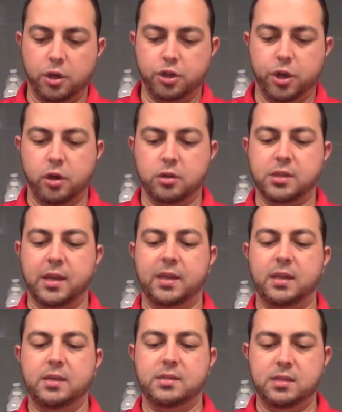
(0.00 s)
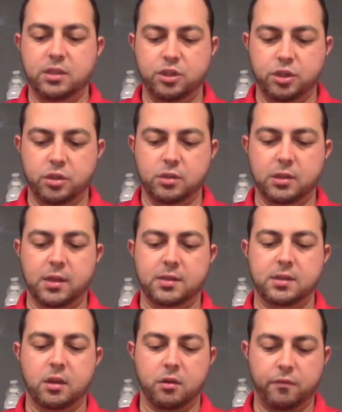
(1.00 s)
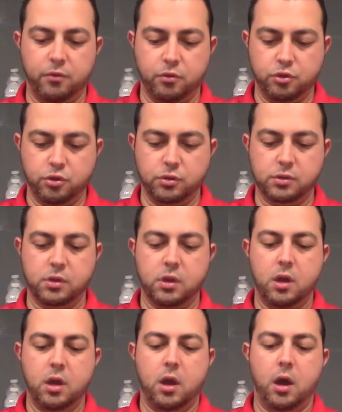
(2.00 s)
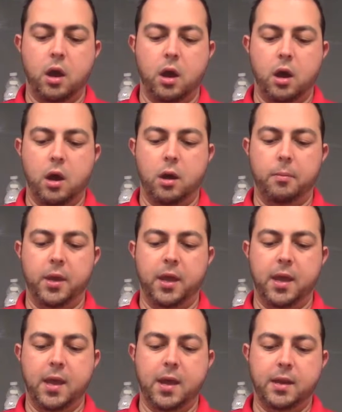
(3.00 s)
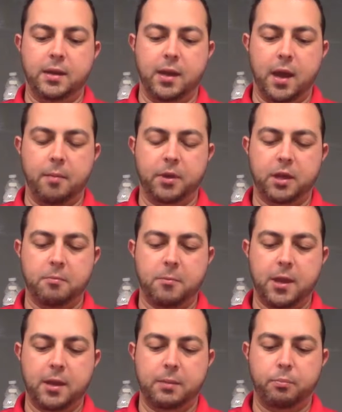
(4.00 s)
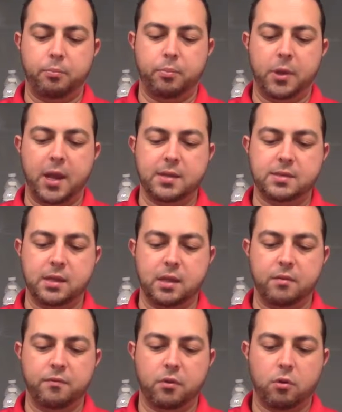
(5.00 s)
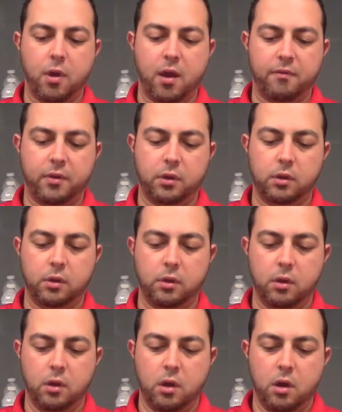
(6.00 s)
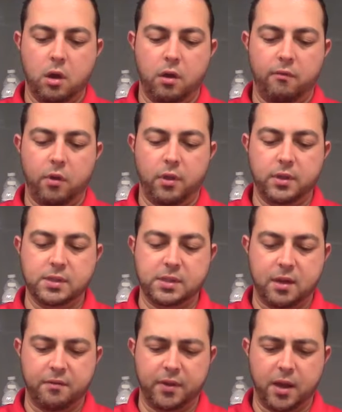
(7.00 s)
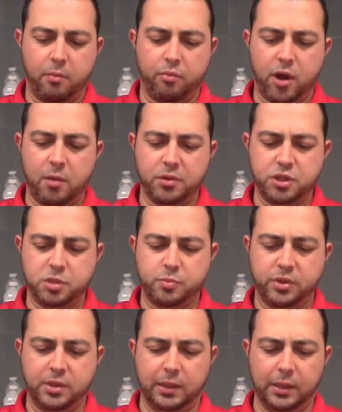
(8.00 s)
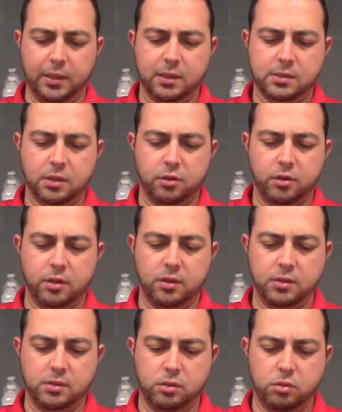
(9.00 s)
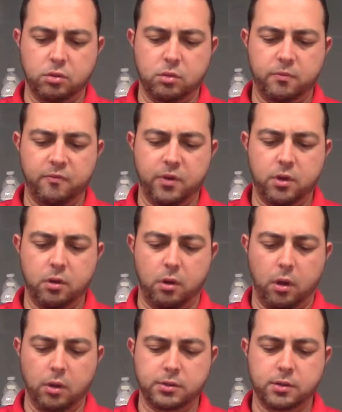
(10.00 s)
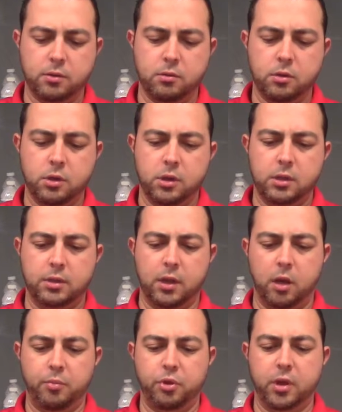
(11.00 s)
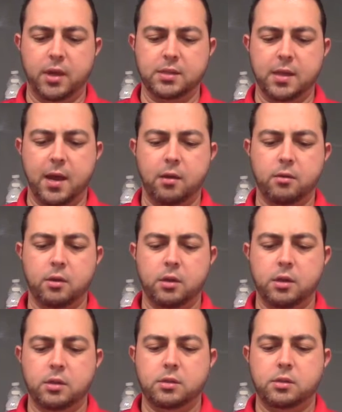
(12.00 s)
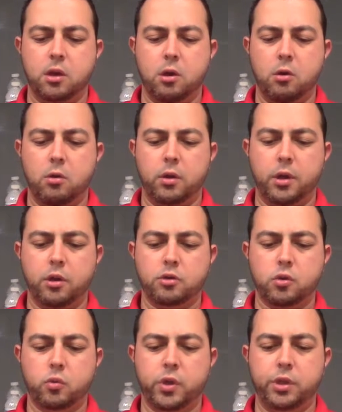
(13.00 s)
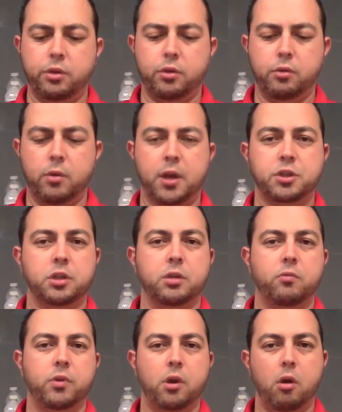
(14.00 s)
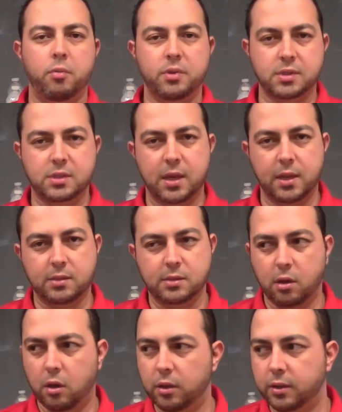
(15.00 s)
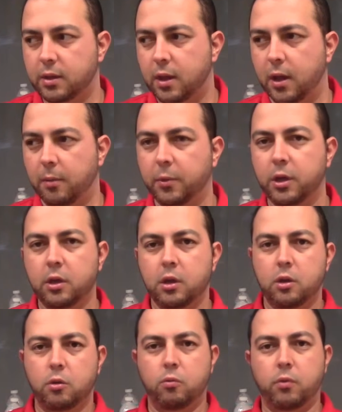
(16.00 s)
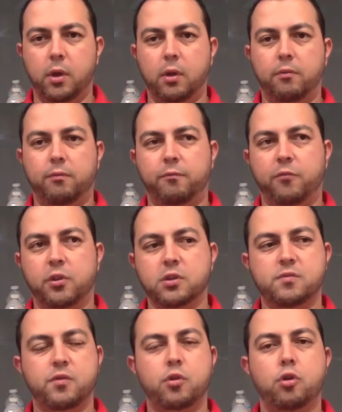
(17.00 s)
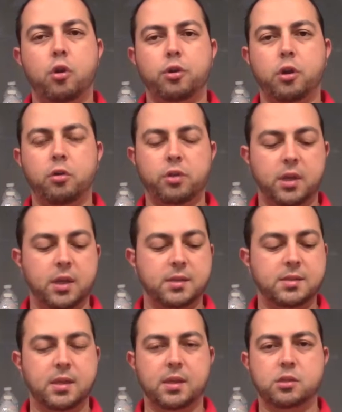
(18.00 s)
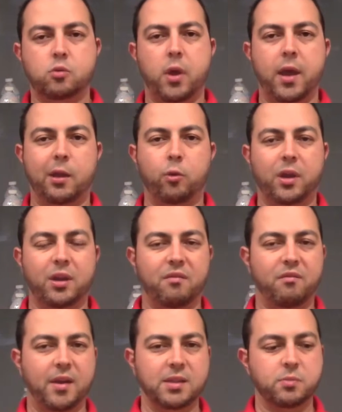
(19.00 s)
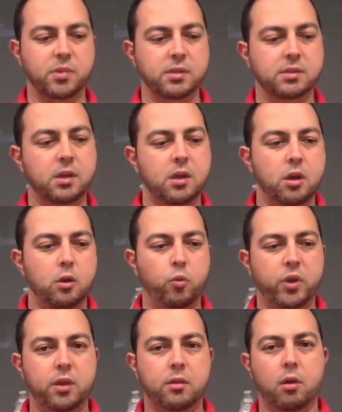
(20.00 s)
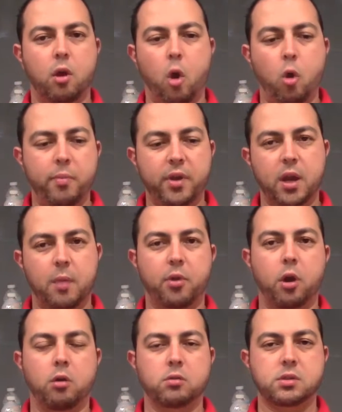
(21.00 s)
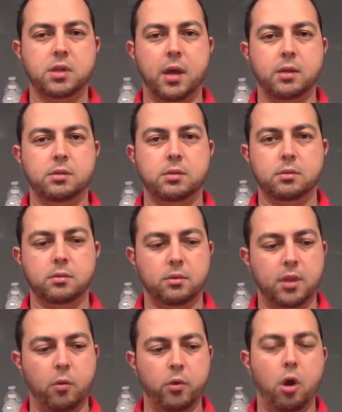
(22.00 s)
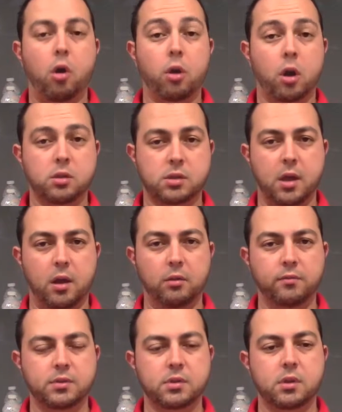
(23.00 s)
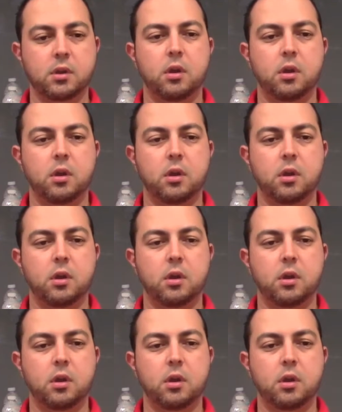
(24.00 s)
chairs, like ECGs, like centrifuges, um, and I'm going to make a nice infographic of all this stuff, and I'll probably just put the links underneath this YouTube video also to help you guys out. So here's what we do. Actually, we open sites all the time. For those of you who don't know, DSCS Sweat Equity and Investments, we either open up our own sites that we own ourselves,